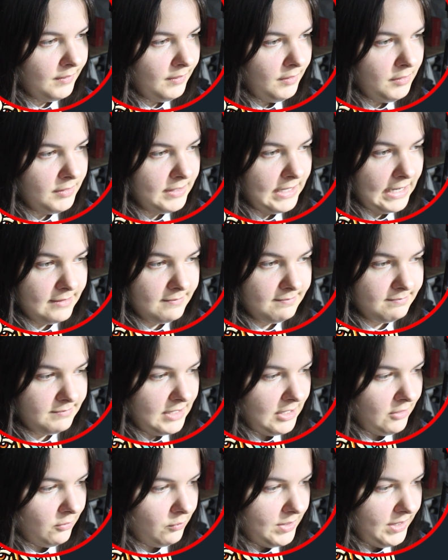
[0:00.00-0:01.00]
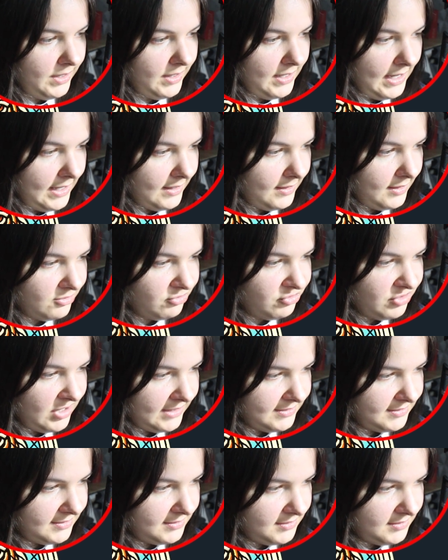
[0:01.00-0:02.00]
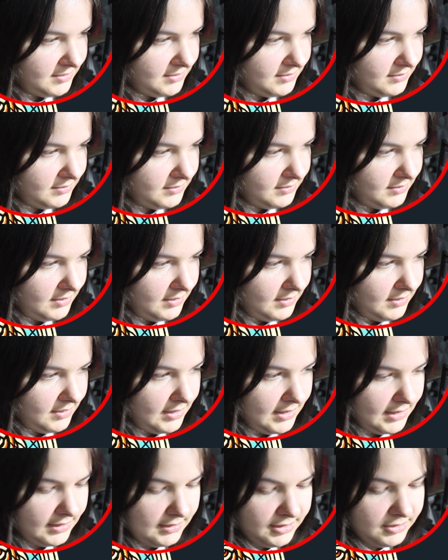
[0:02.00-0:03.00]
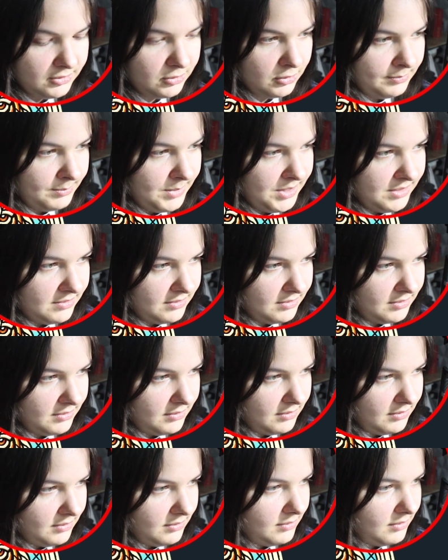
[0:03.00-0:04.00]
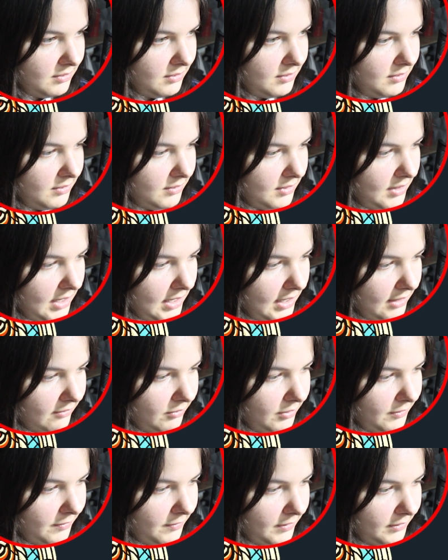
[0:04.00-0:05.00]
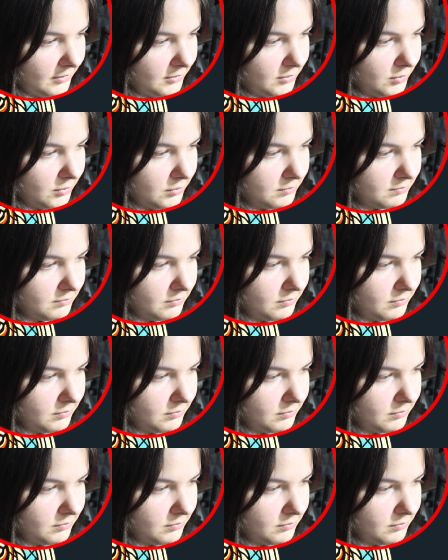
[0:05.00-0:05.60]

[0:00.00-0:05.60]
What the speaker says: Okay, now we can adjust a little bit everything to